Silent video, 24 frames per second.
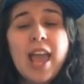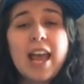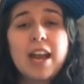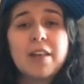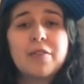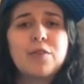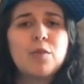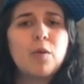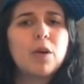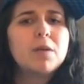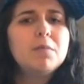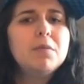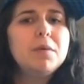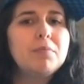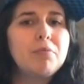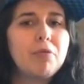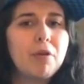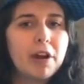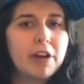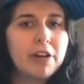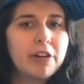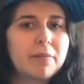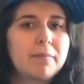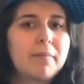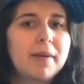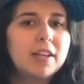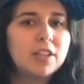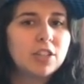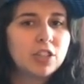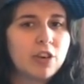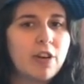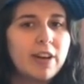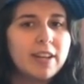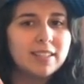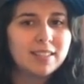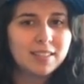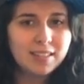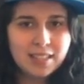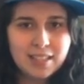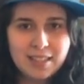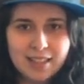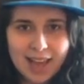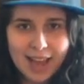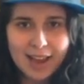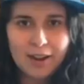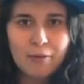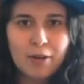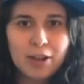And if you wanna be priority, make sure I see
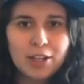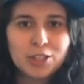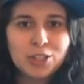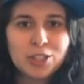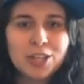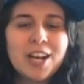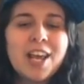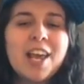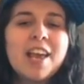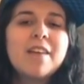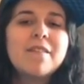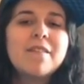that question.